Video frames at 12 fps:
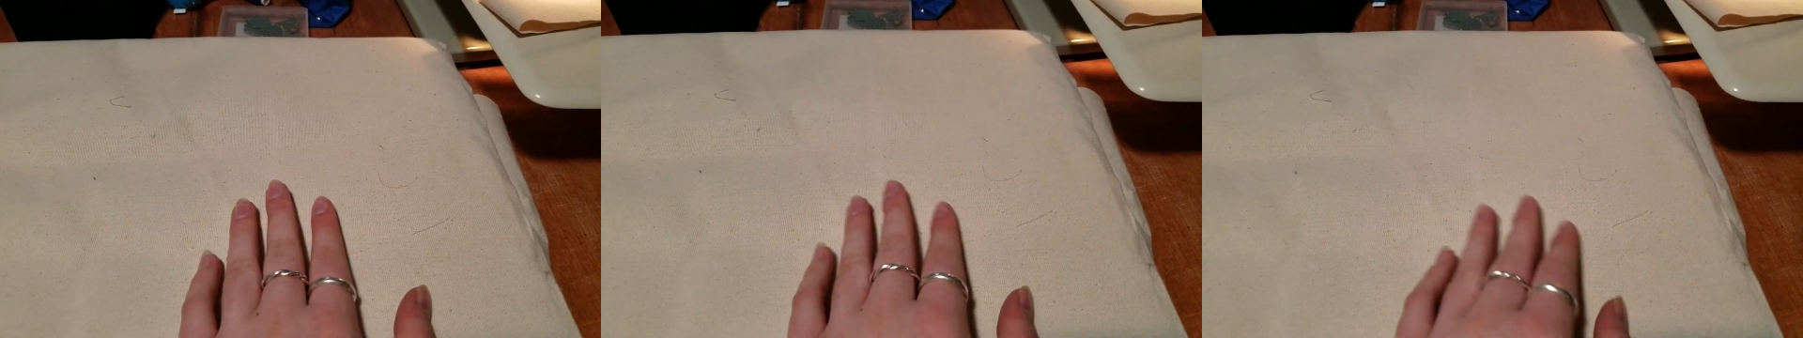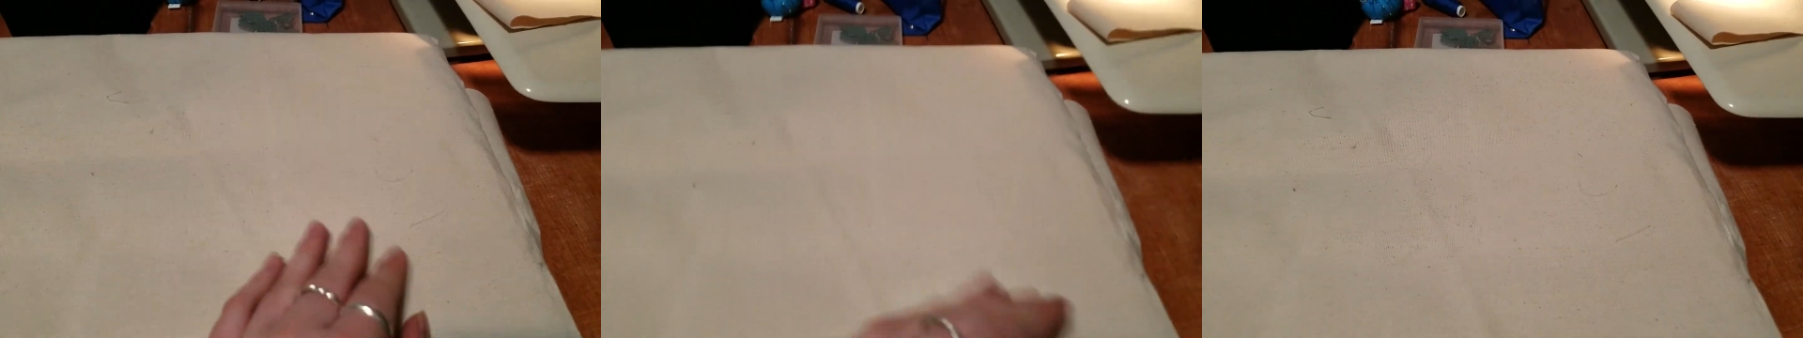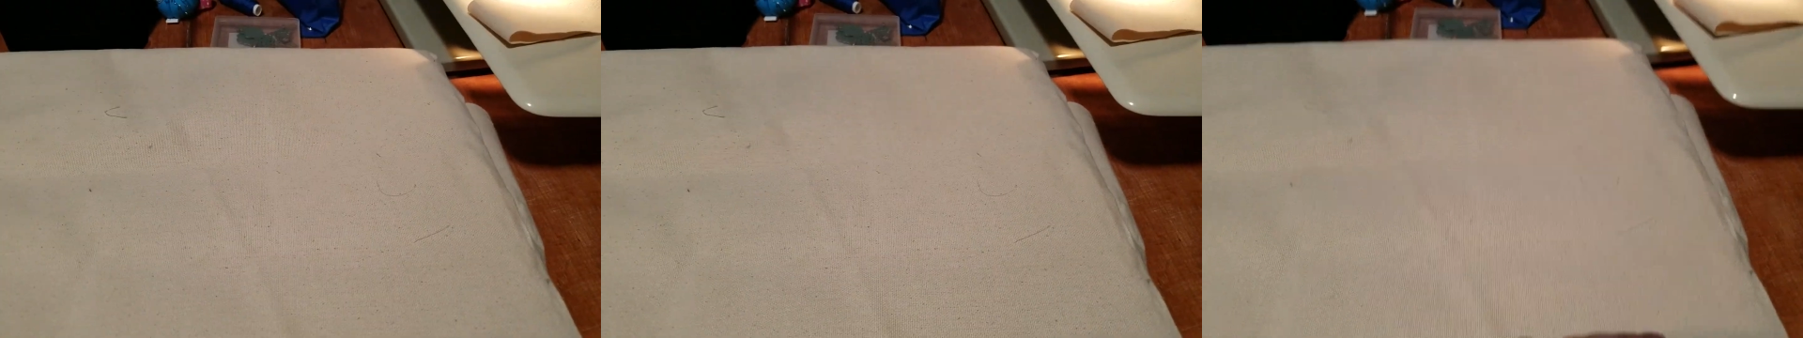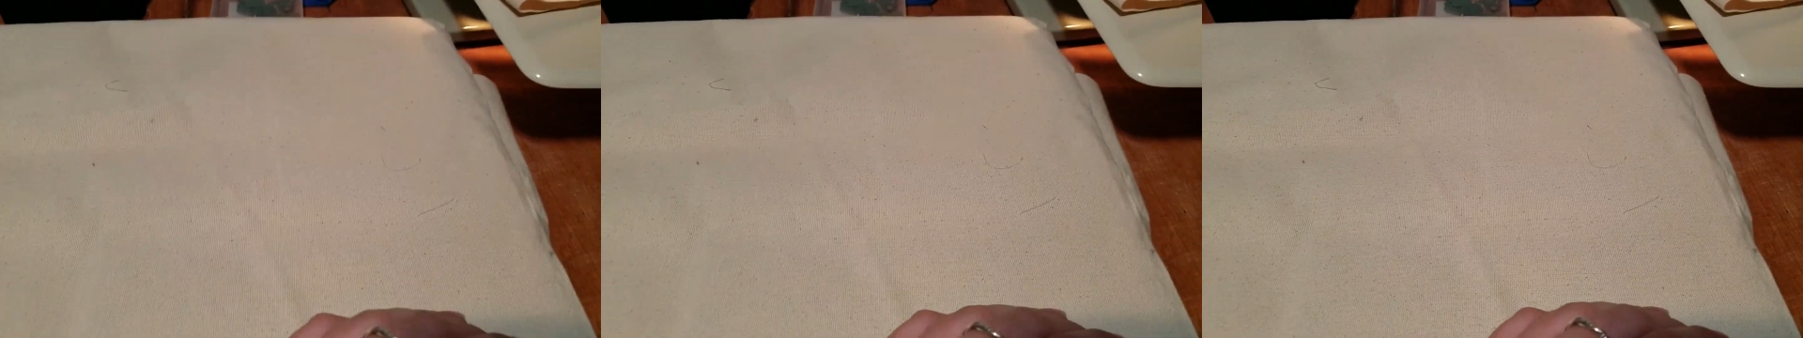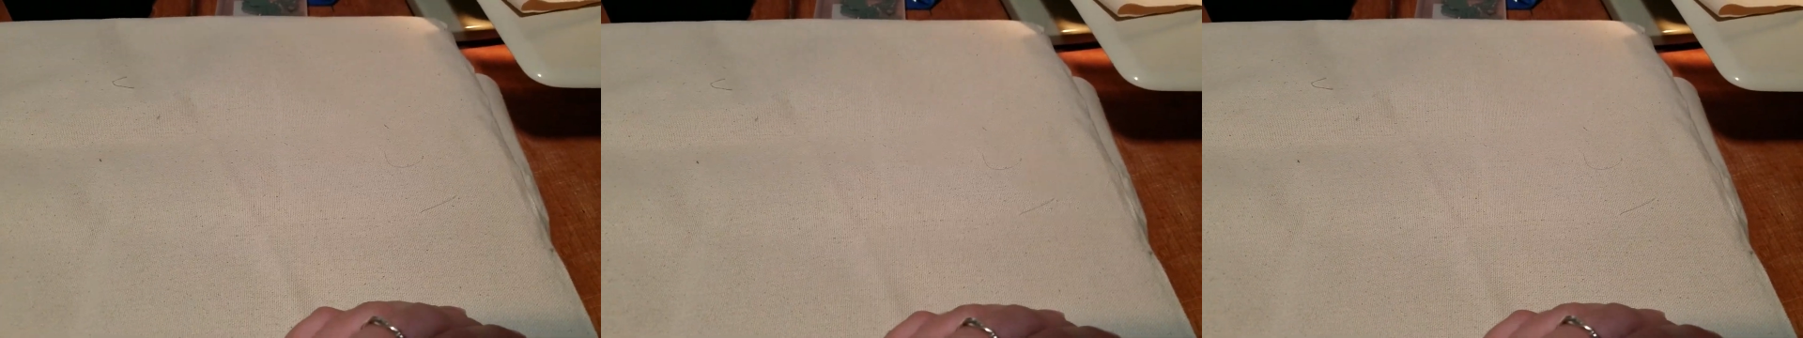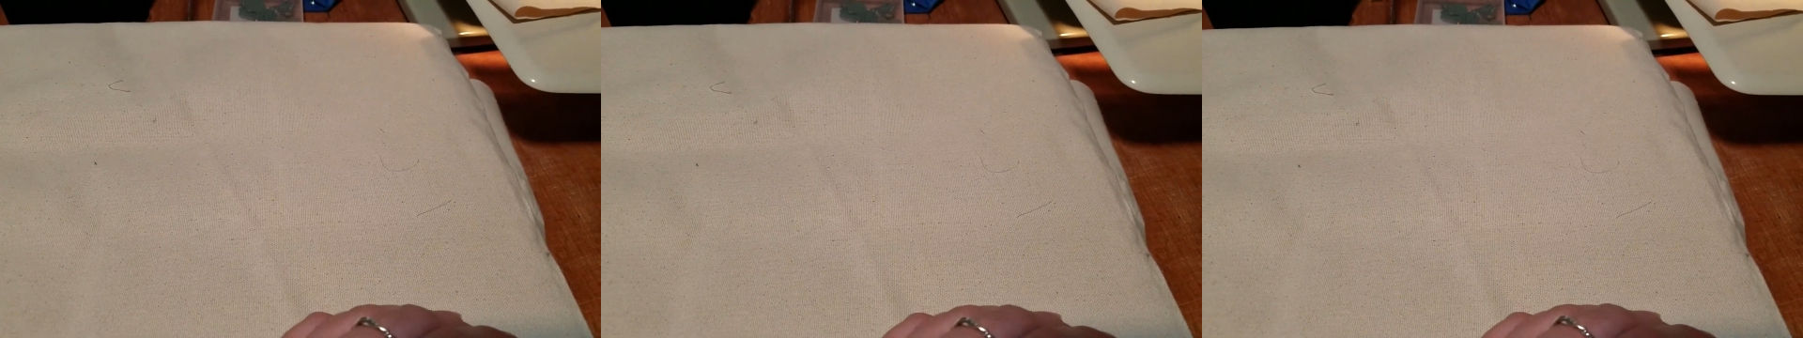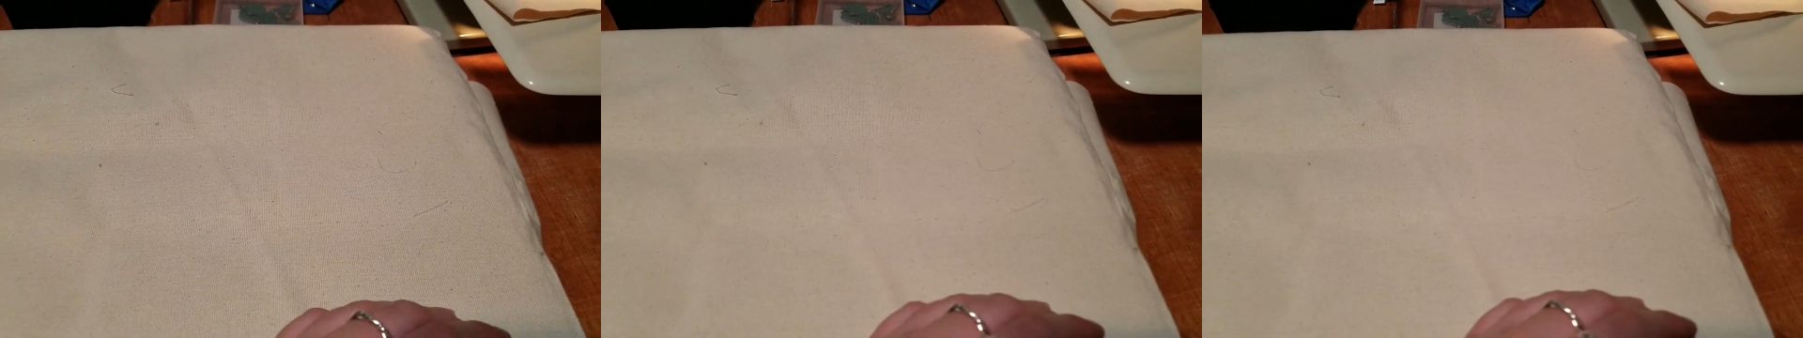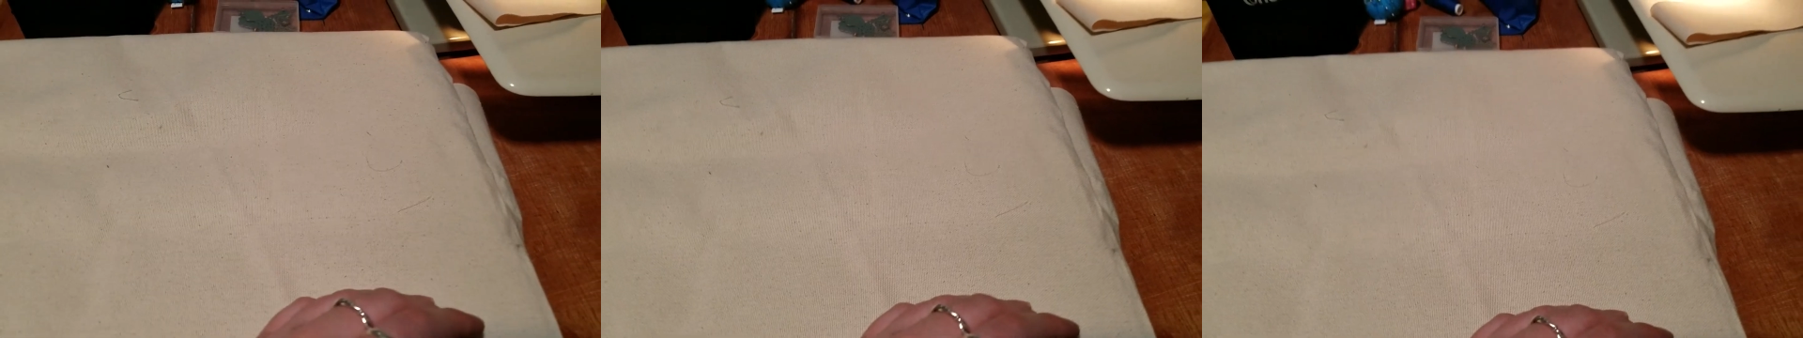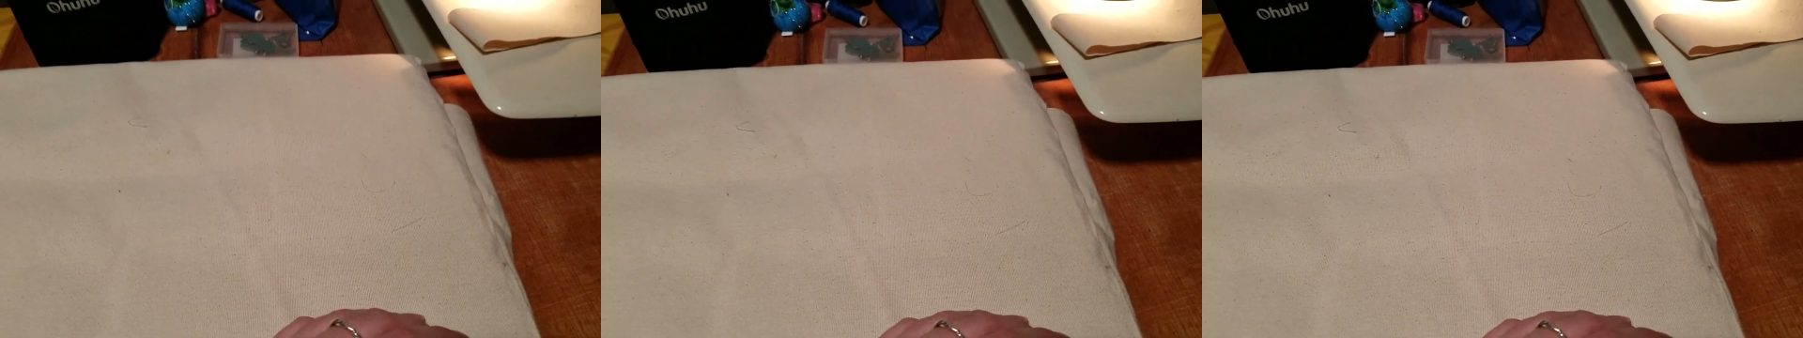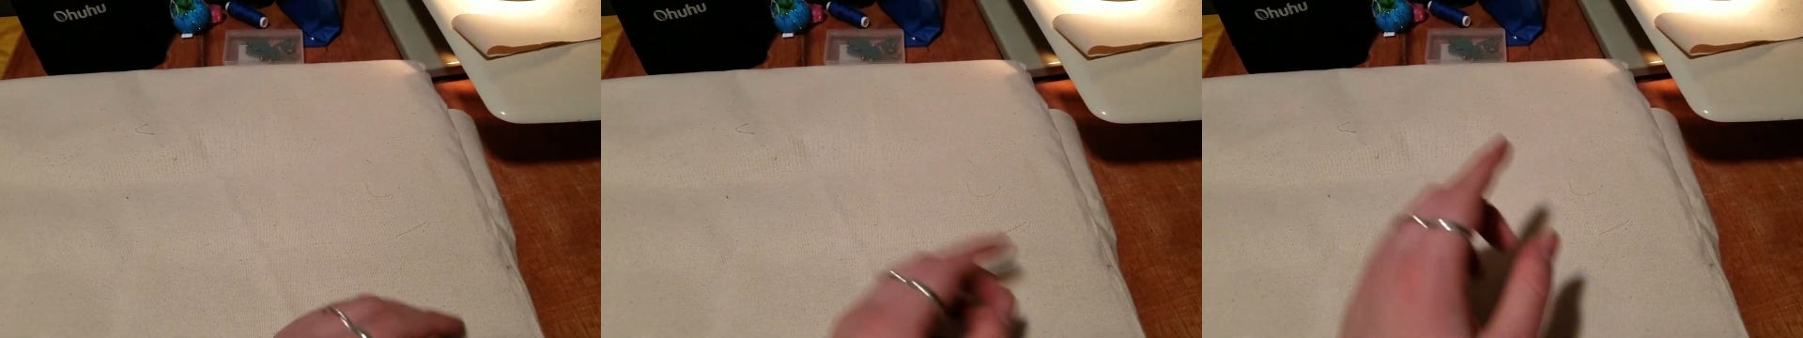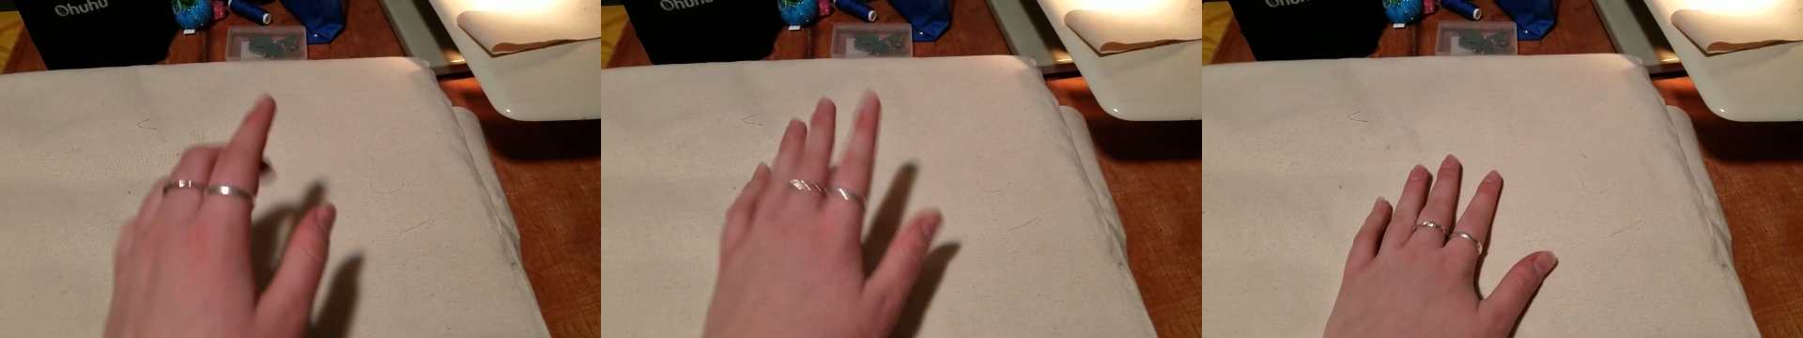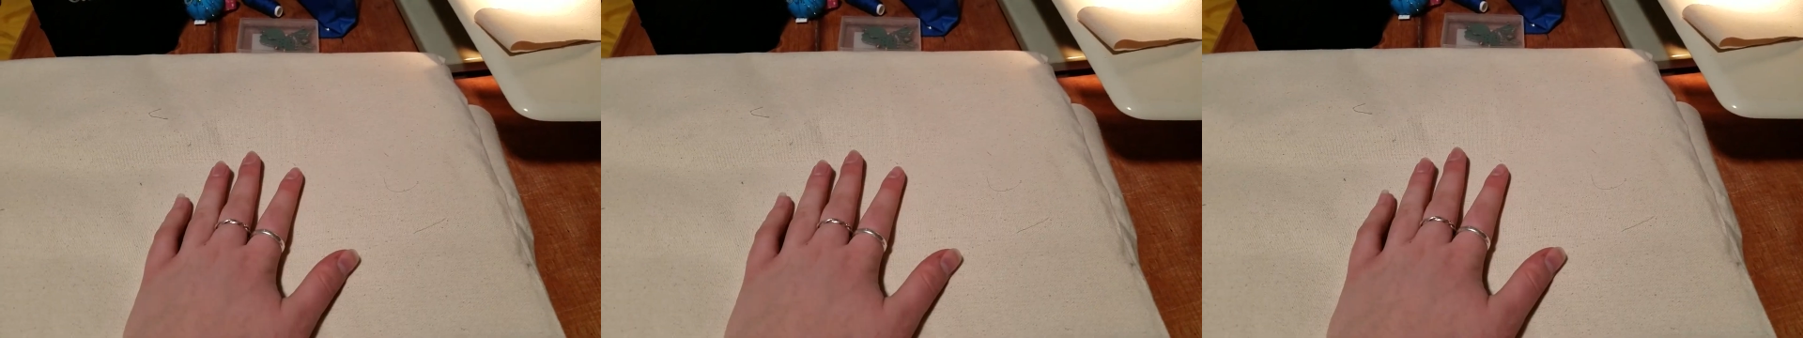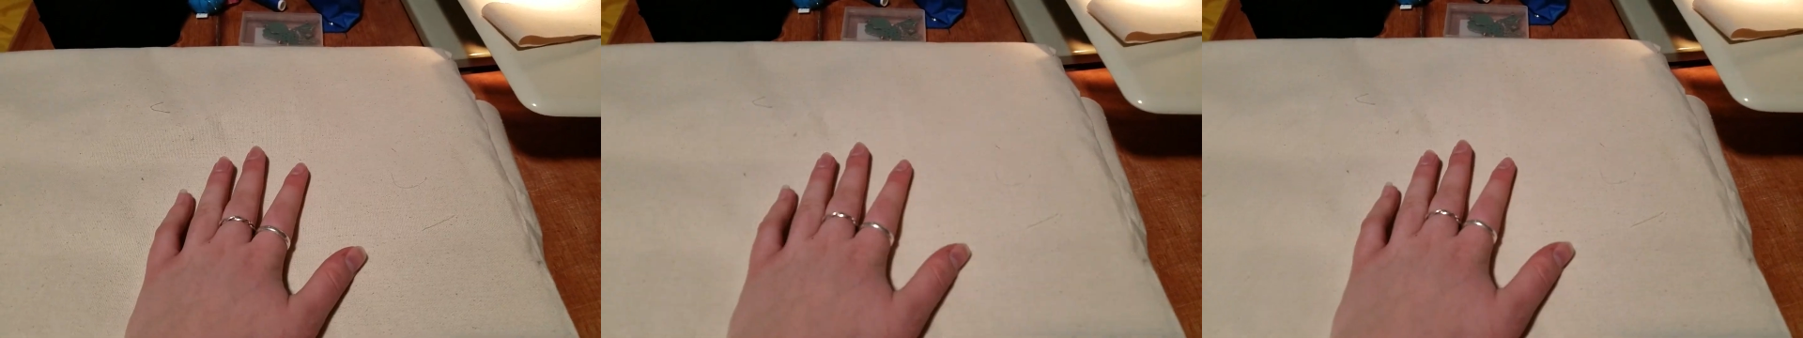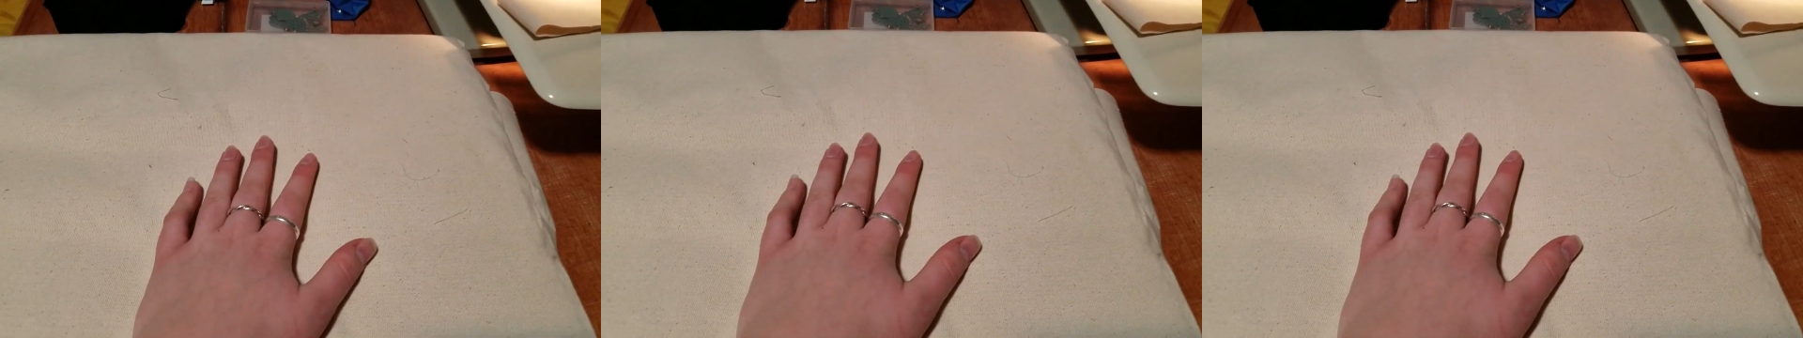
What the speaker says: (no speaker visible)